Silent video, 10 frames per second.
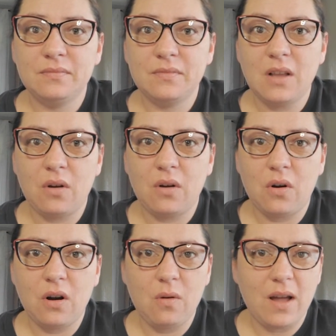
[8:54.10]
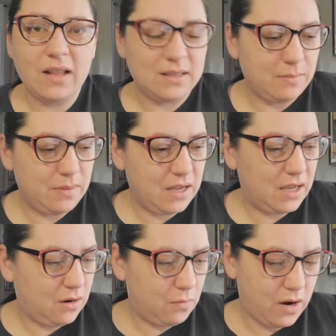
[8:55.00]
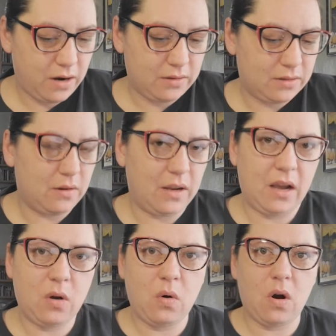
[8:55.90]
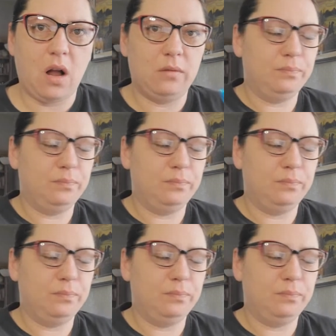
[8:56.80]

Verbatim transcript: Oh, Coral wants the big ear wires. Okay, Coral.